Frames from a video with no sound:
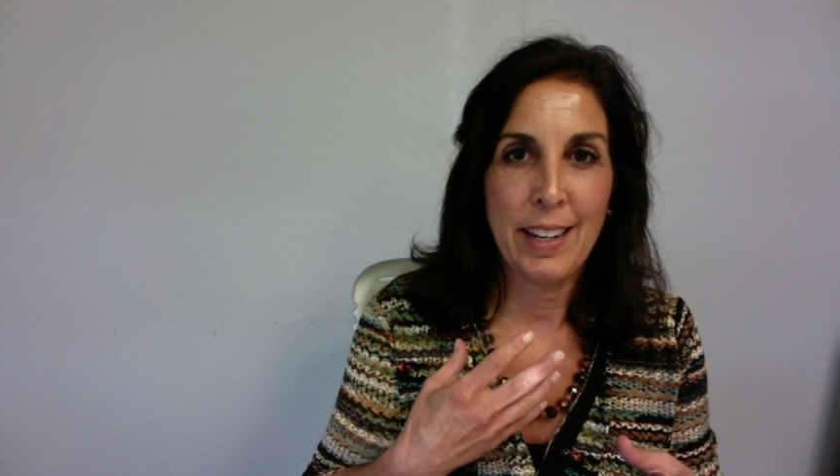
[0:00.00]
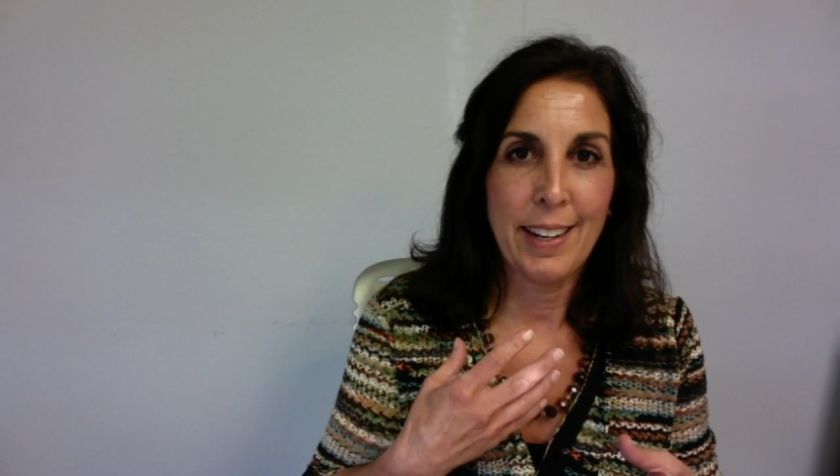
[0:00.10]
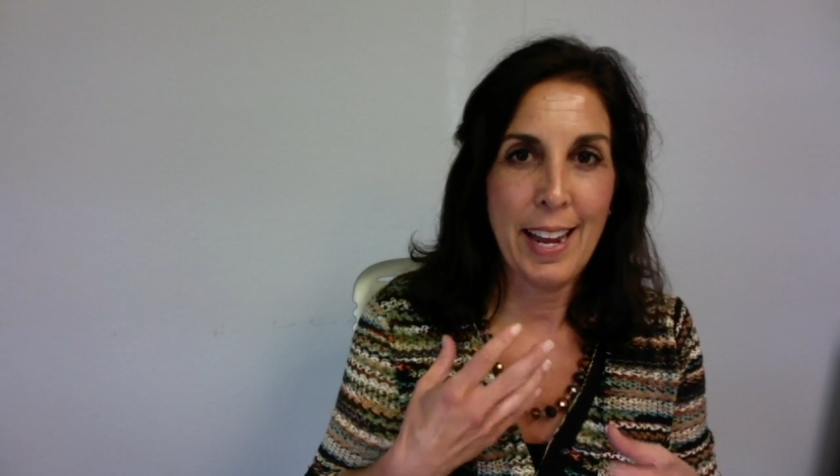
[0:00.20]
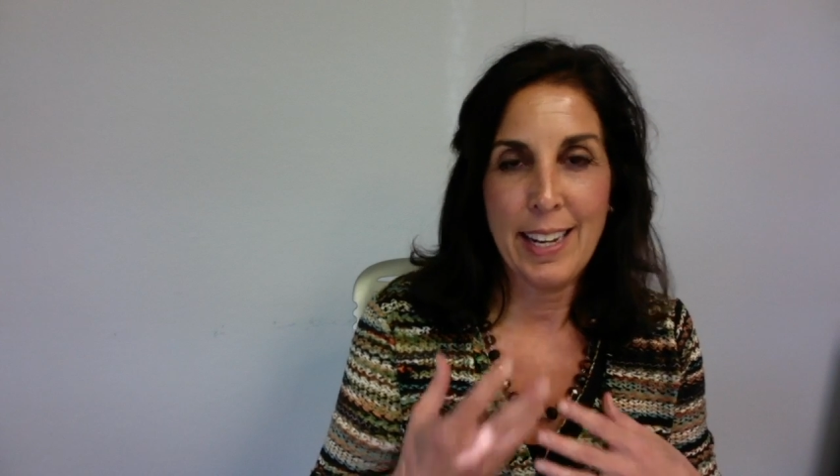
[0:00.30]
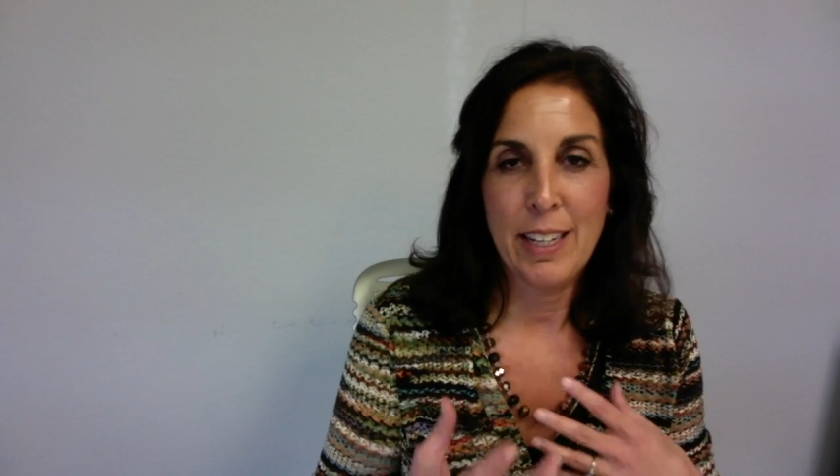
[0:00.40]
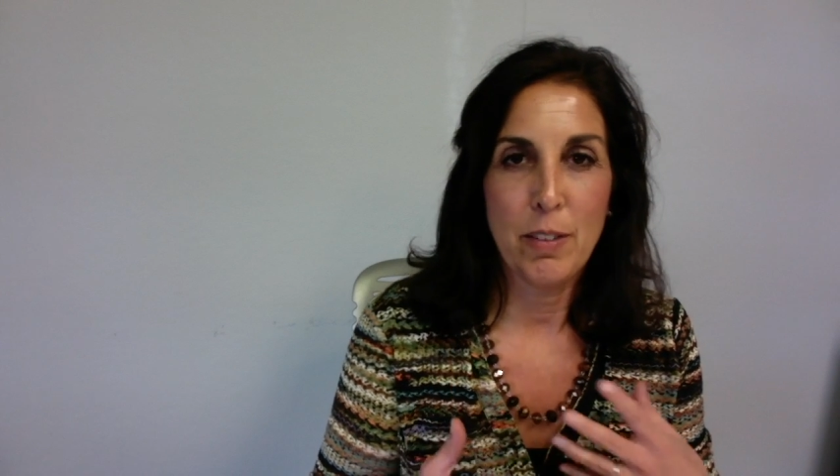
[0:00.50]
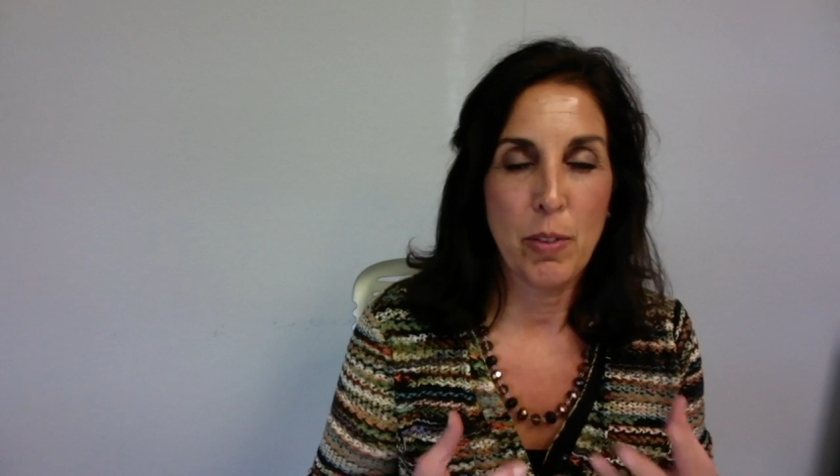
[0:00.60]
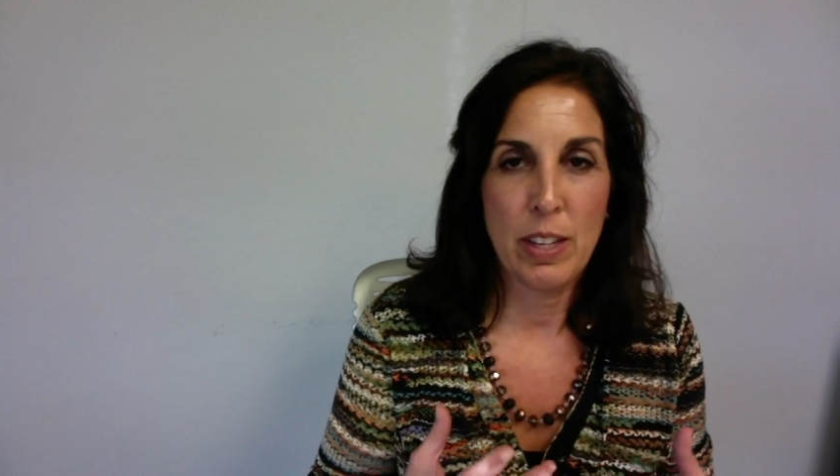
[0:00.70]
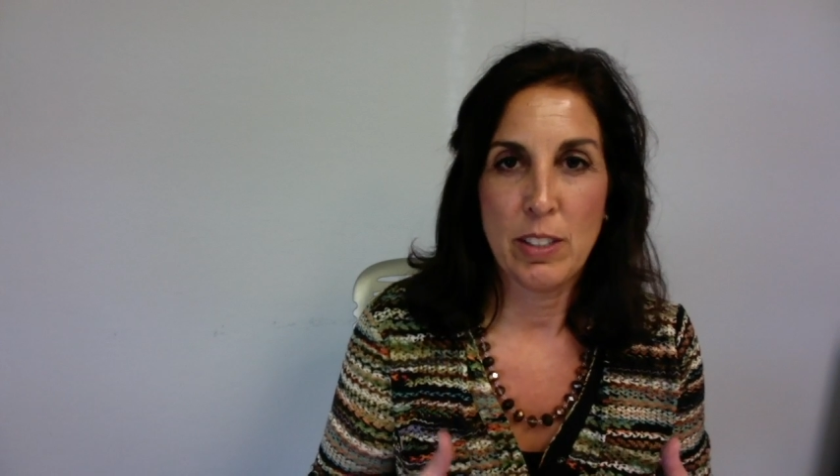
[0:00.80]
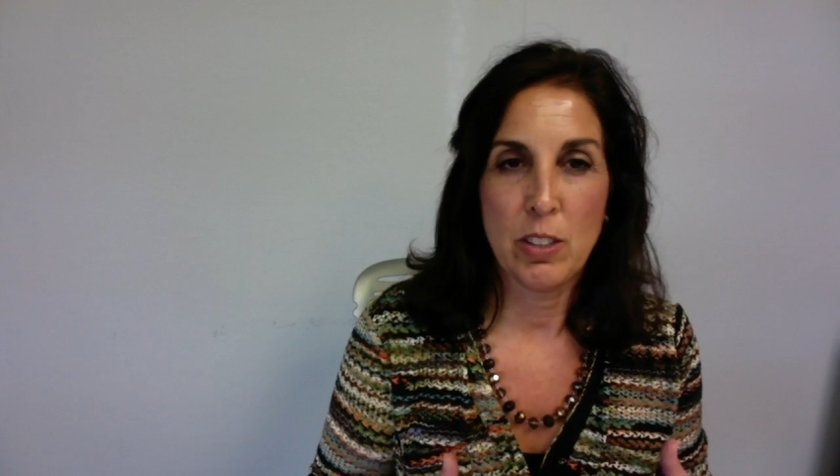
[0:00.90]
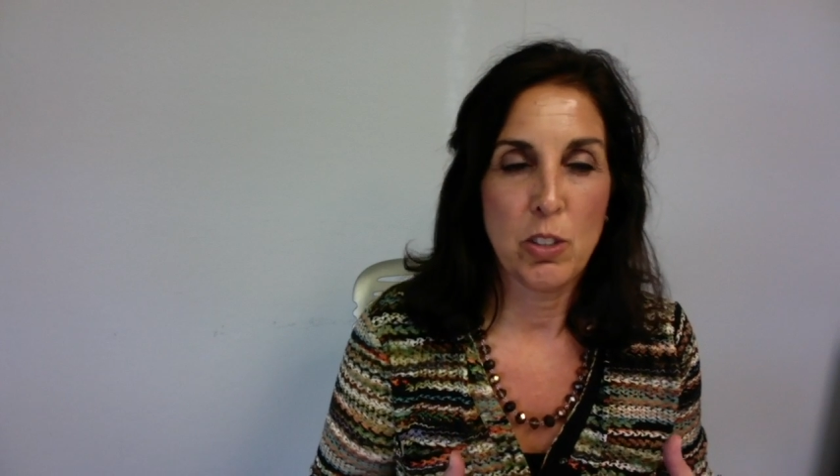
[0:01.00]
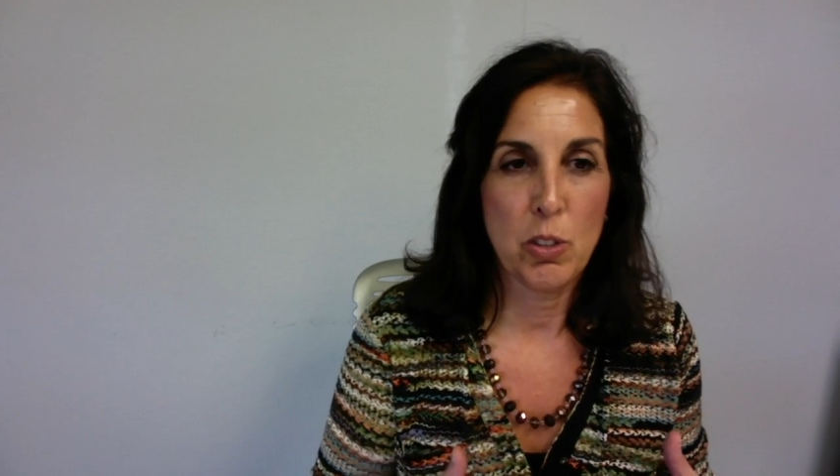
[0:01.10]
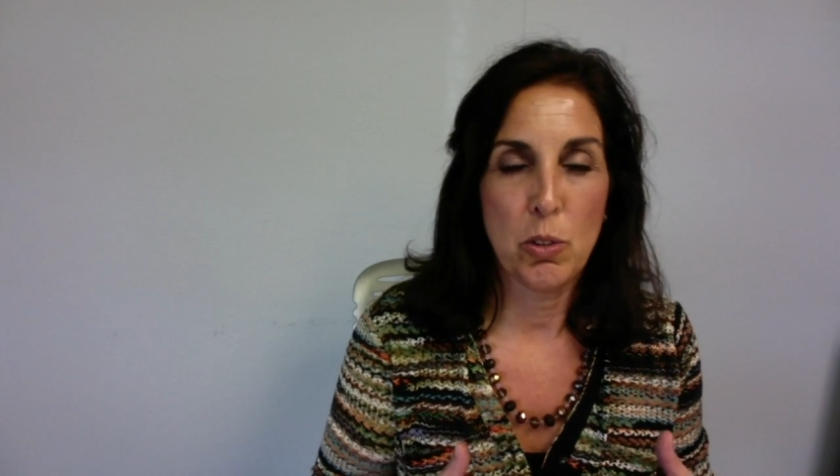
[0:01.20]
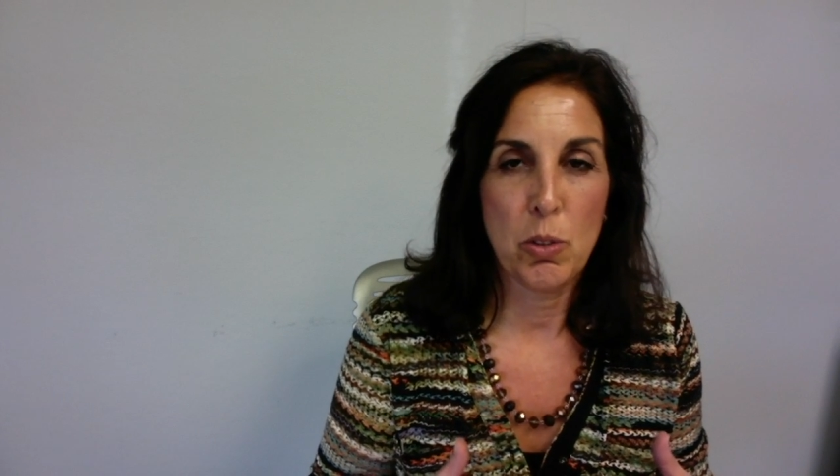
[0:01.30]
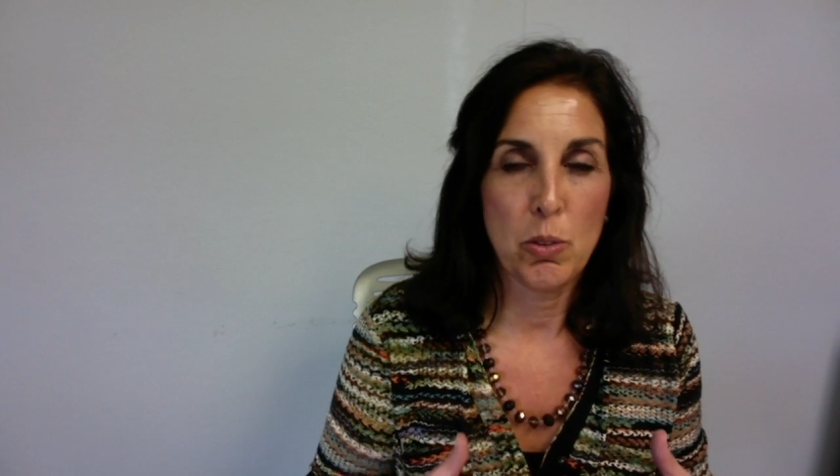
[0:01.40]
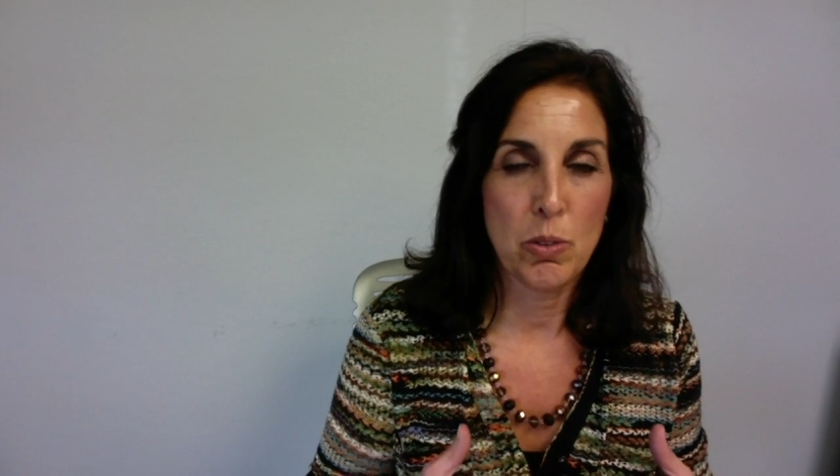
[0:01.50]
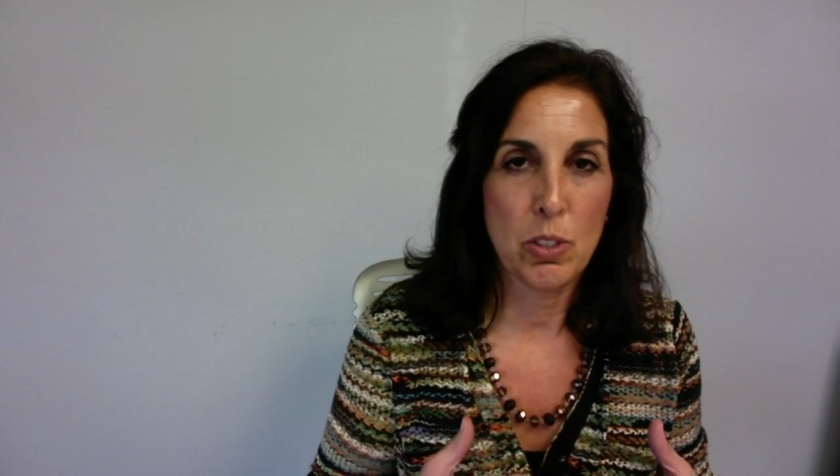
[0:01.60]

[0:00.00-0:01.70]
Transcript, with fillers: negative thing to do,